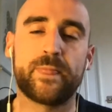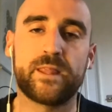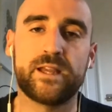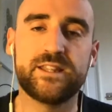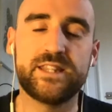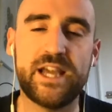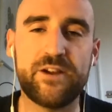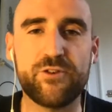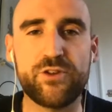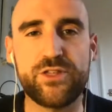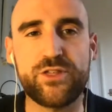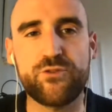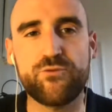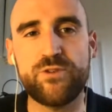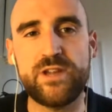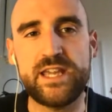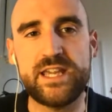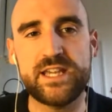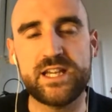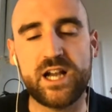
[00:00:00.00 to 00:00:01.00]
there are
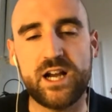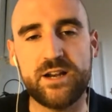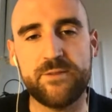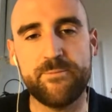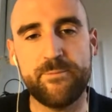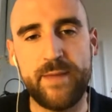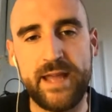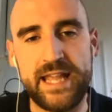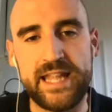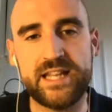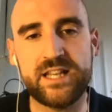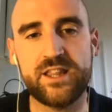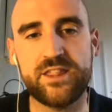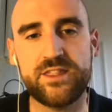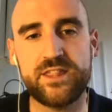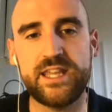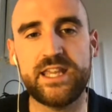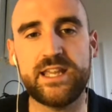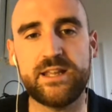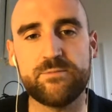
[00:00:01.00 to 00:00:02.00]
three kind of main
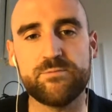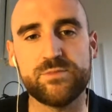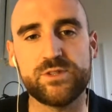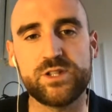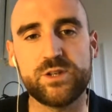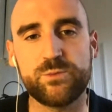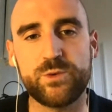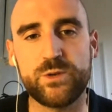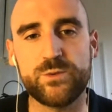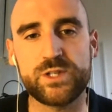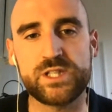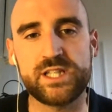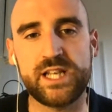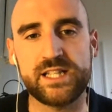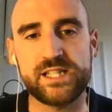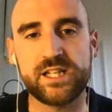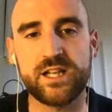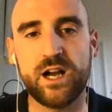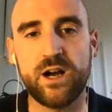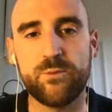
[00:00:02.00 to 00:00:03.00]
themes that we were
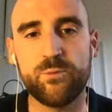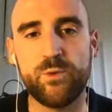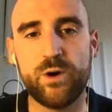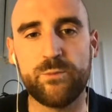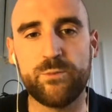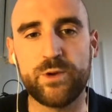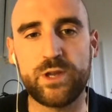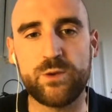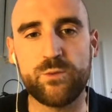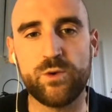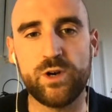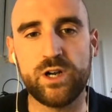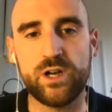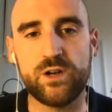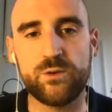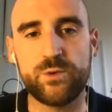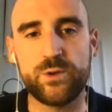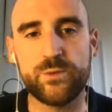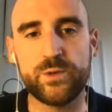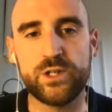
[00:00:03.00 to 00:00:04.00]
setting up when we were
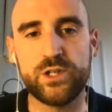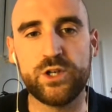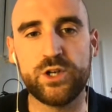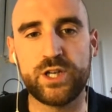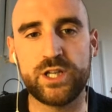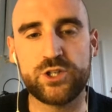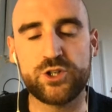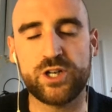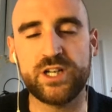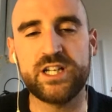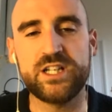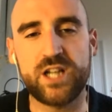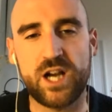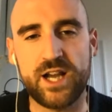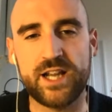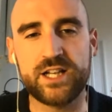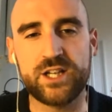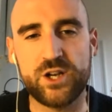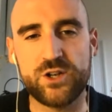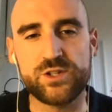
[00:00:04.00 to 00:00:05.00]
trying to
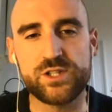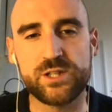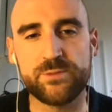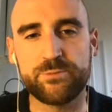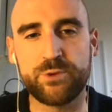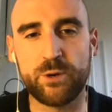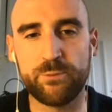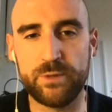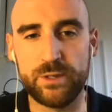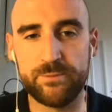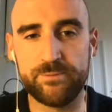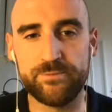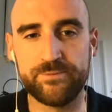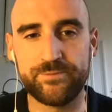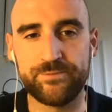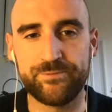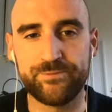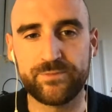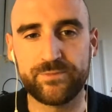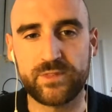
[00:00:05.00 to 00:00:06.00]
diagnose the problem
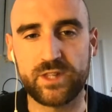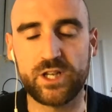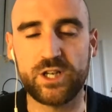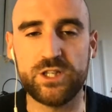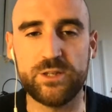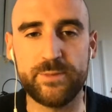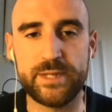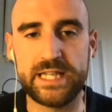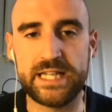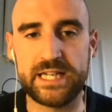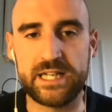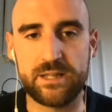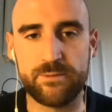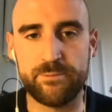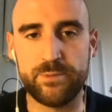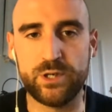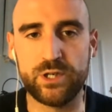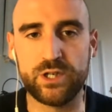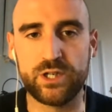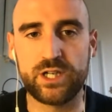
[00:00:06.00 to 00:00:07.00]
at the beginning of the
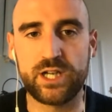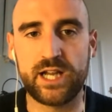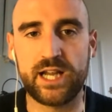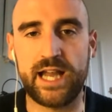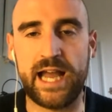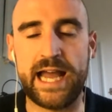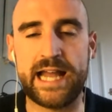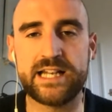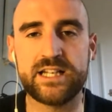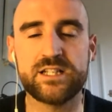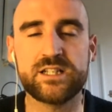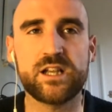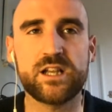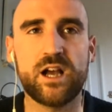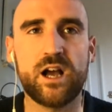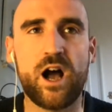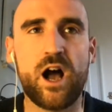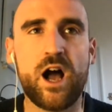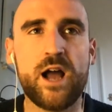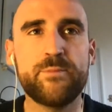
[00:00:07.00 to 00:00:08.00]
book. And
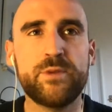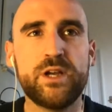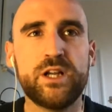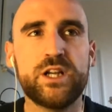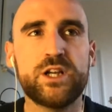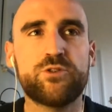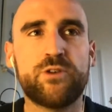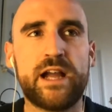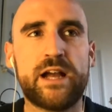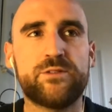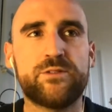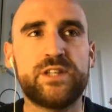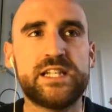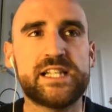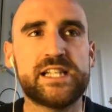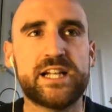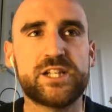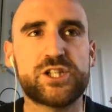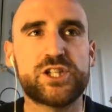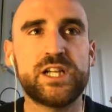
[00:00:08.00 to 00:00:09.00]
I'm going to ground these
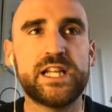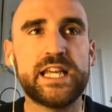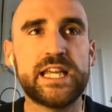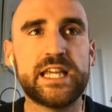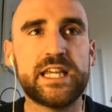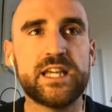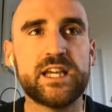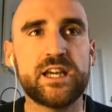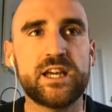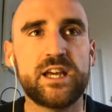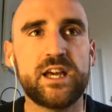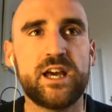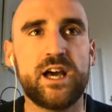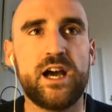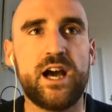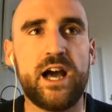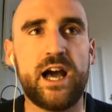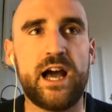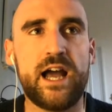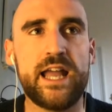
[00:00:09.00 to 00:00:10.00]
actually
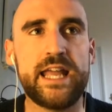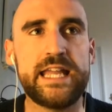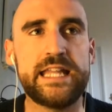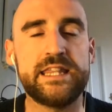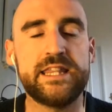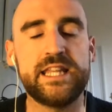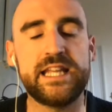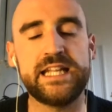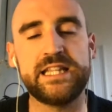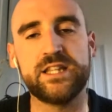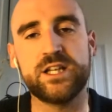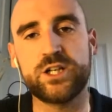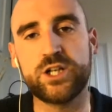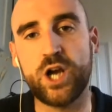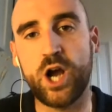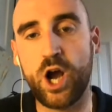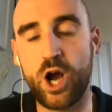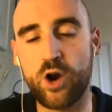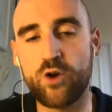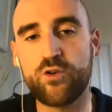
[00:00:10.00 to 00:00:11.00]
in the
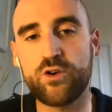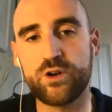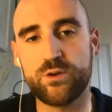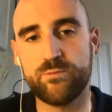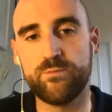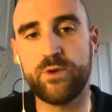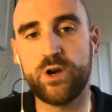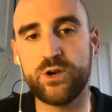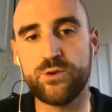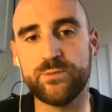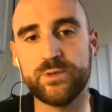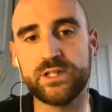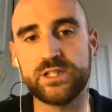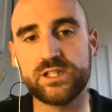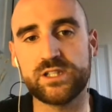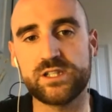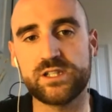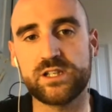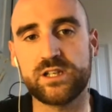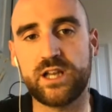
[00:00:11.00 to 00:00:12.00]
current
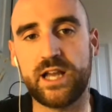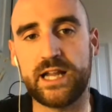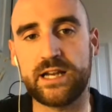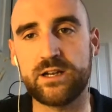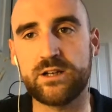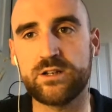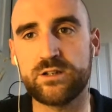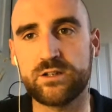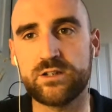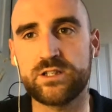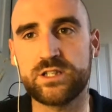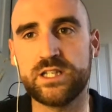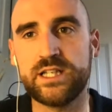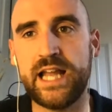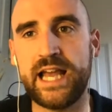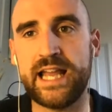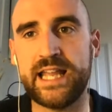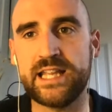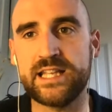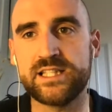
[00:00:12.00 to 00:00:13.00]
moment. And
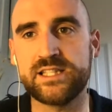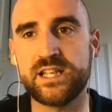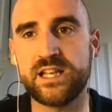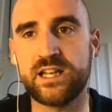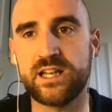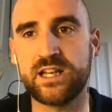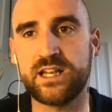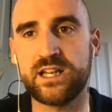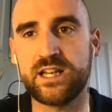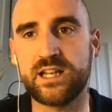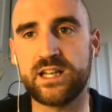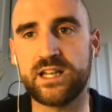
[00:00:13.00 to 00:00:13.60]
today is an